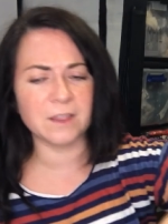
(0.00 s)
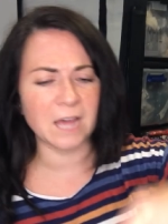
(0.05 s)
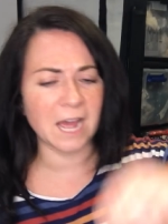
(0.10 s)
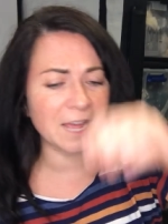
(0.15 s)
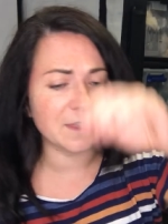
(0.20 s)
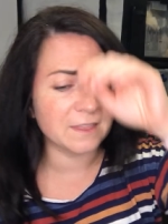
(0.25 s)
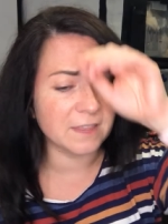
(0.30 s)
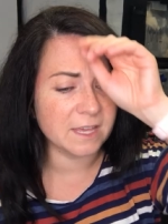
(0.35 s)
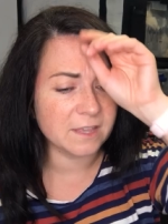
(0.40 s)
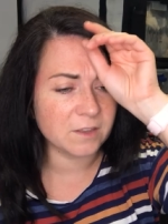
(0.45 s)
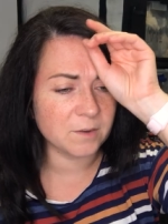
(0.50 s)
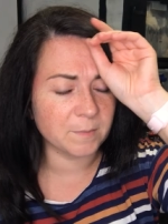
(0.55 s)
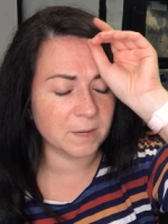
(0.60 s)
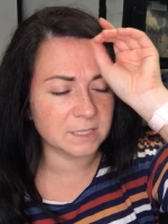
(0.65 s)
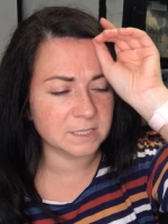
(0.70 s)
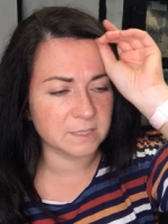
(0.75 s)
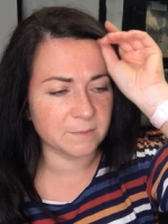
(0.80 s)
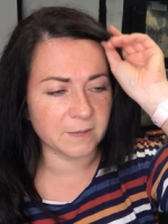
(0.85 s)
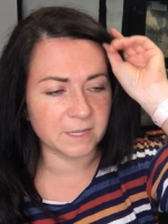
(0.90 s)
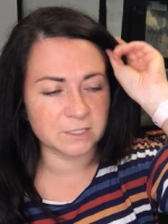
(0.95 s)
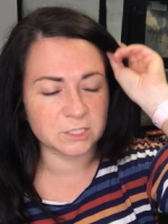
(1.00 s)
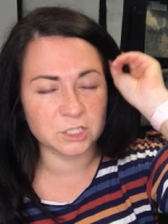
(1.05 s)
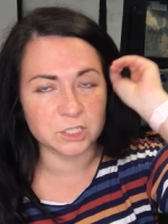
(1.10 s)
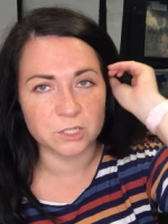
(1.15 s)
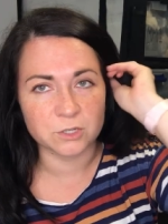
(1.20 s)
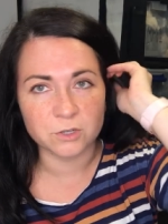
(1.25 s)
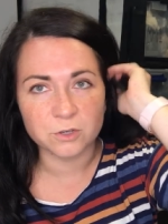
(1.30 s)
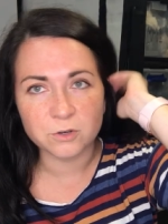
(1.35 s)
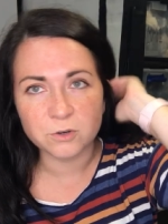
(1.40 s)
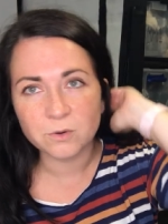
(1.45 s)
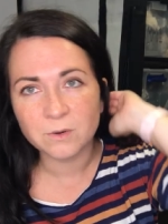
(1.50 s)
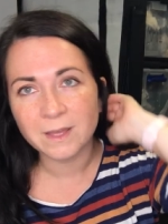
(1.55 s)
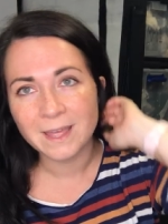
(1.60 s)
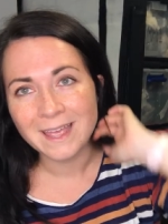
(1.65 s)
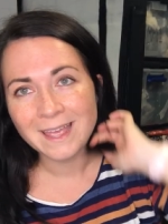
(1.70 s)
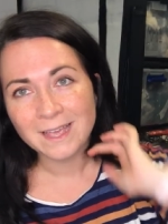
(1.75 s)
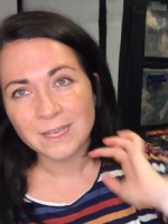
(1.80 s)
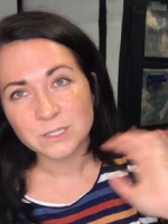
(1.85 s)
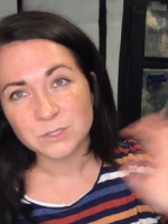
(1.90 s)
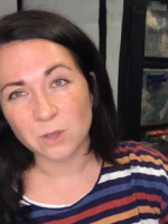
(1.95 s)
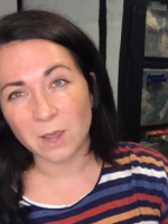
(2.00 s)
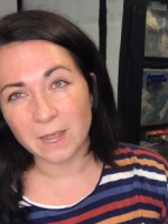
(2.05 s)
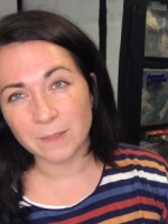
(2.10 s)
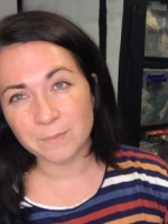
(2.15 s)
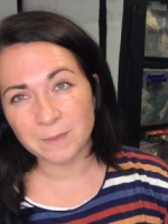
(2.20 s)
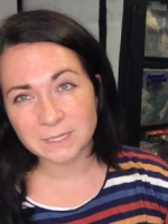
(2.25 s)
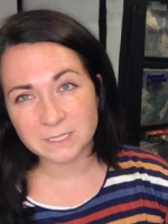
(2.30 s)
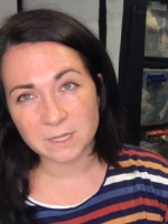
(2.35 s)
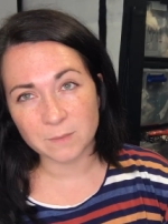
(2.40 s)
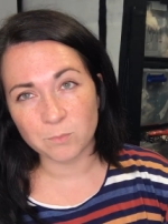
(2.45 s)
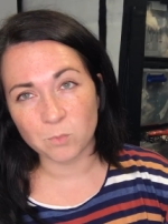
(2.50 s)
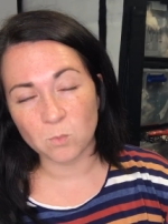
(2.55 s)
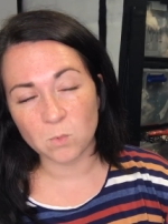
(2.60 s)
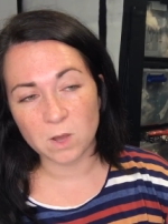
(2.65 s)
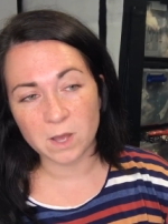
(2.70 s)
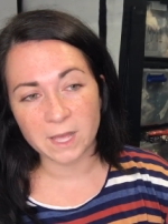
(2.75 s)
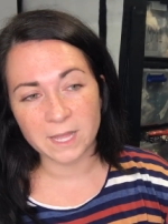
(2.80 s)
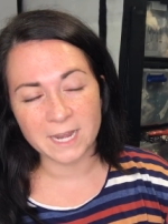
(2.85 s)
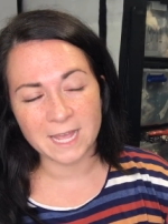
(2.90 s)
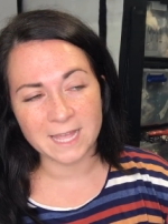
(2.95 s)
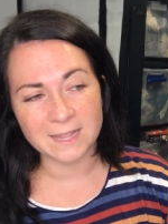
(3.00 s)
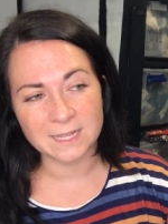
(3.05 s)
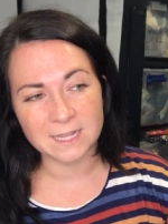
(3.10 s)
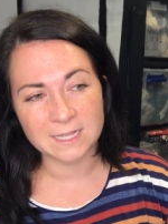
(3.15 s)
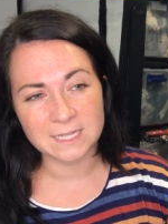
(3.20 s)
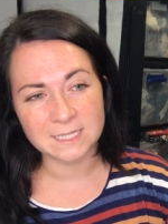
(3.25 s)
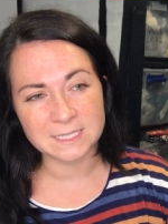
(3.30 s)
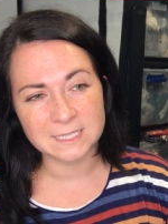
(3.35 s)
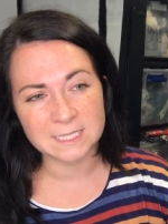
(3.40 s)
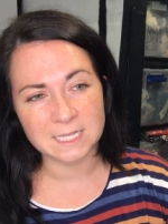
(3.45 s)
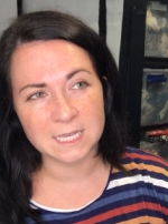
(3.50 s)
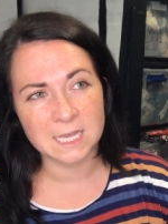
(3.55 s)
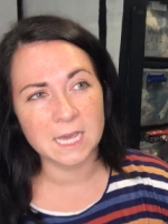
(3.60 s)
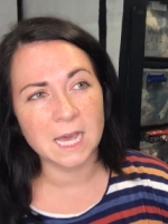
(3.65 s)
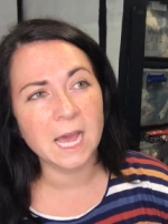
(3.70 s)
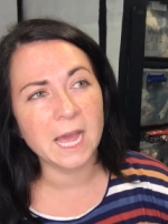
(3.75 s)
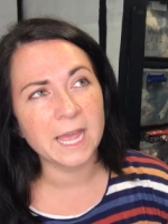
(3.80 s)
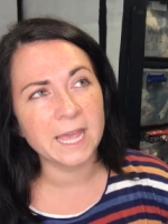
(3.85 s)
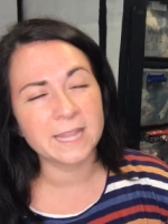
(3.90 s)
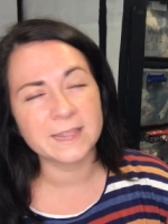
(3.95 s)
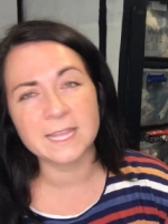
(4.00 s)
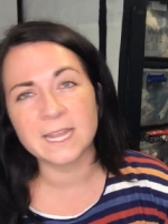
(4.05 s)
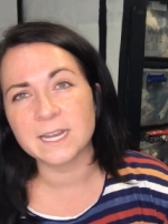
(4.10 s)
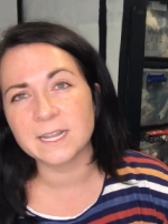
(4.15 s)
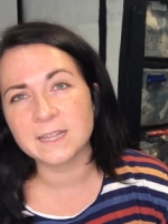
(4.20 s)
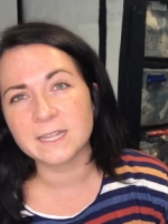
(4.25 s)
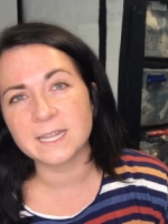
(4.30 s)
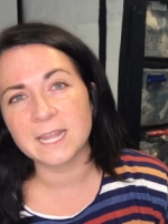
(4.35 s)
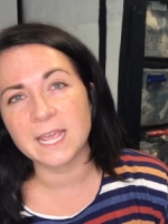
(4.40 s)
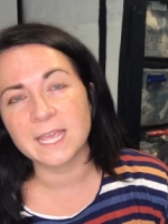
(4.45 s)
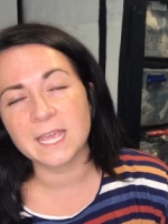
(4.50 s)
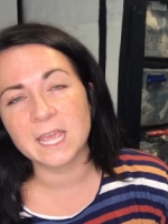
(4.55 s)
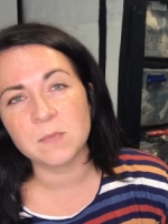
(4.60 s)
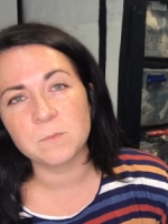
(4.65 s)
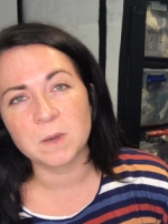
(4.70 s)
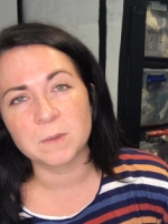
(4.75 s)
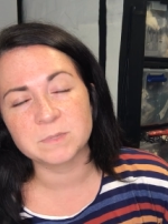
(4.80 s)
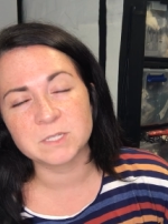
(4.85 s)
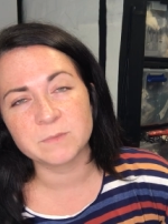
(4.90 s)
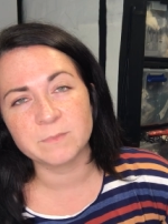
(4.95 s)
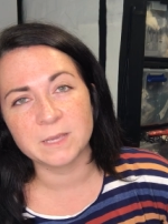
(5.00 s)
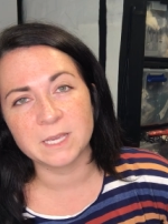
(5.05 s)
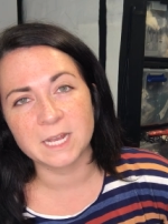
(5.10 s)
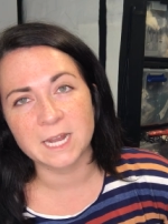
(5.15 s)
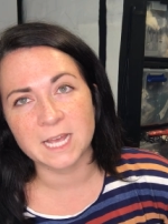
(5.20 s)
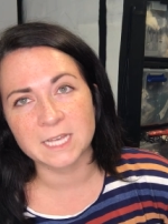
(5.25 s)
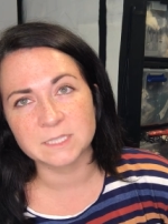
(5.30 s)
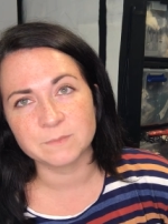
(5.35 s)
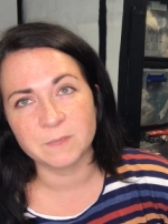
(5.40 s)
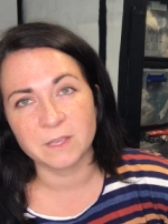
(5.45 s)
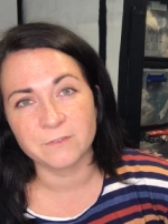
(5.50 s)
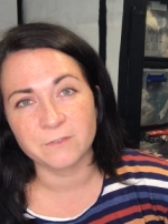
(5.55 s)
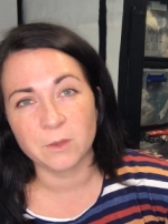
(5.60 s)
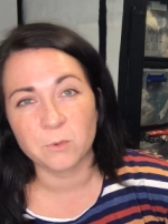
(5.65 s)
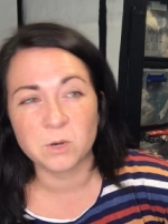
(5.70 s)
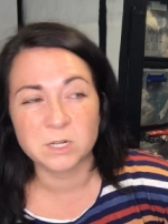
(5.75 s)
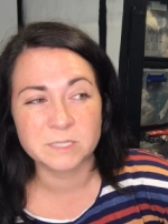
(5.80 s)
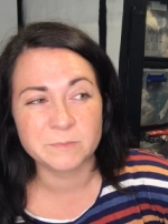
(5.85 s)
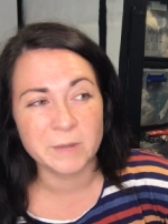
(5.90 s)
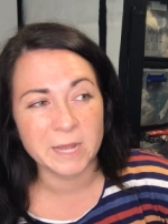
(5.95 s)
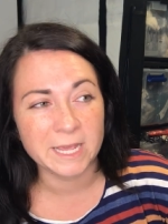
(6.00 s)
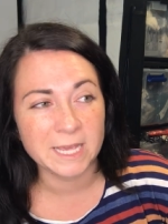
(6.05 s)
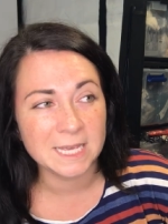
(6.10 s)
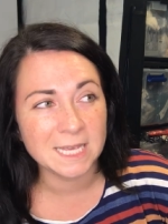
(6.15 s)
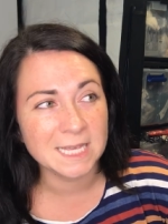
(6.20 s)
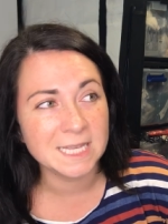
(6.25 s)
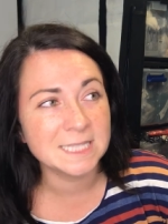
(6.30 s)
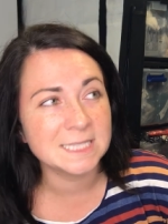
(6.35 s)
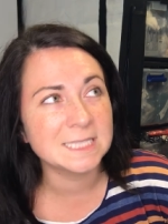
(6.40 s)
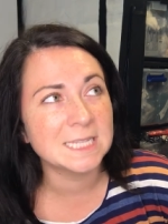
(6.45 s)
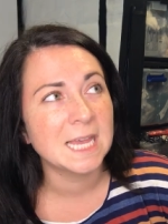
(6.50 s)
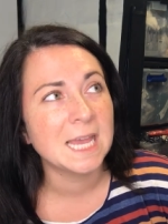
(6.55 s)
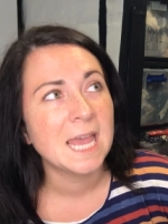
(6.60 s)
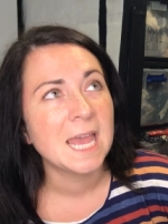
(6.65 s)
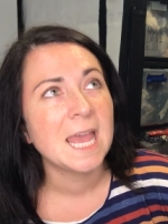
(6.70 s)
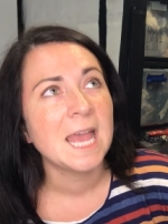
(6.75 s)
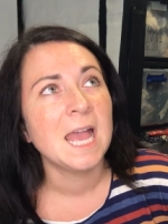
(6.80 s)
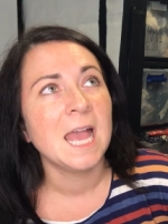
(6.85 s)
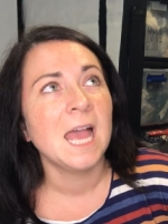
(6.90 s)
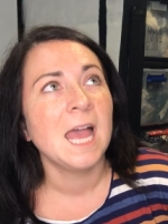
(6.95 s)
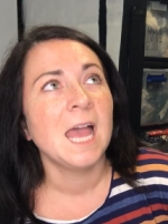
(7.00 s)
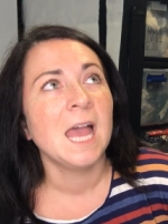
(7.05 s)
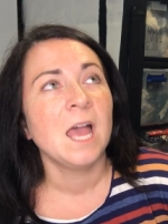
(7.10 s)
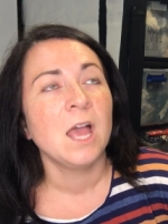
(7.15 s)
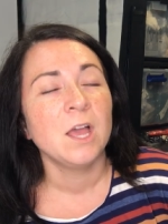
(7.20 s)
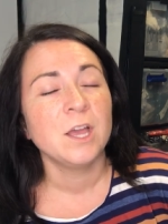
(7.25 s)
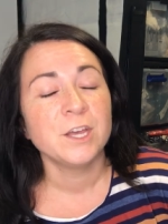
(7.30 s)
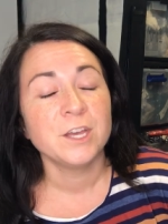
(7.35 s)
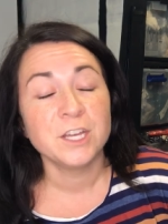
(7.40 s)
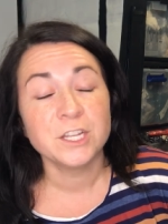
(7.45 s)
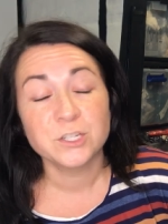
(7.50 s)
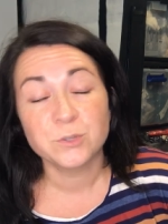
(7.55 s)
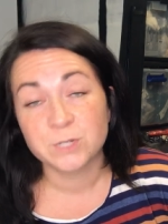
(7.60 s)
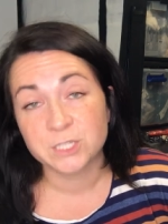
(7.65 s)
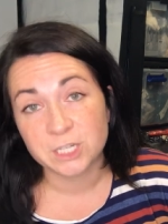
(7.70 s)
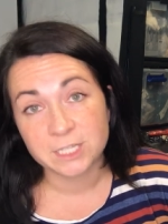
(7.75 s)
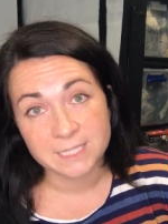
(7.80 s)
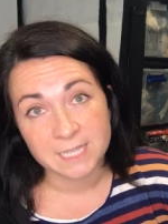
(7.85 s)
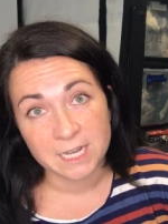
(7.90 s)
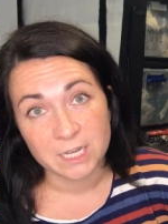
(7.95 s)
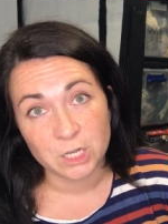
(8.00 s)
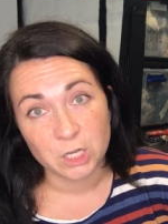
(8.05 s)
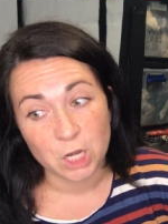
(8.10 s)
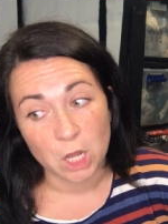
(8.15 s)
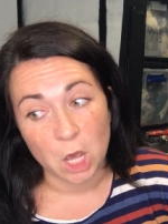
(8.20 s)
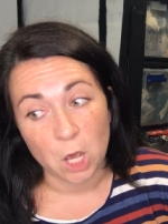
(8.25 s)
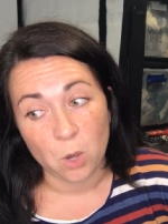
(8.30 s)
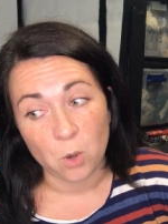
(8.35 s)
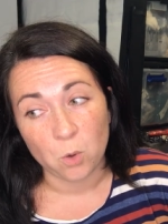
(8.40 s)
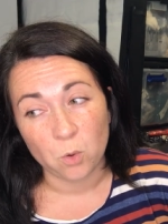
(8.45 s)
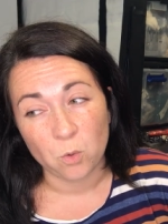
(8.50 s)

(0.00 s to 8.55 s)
I think there must have been two, so I picked up one, and then this guy at the end of the day came up to me and asked me if I wanted to buy his, to which I said no.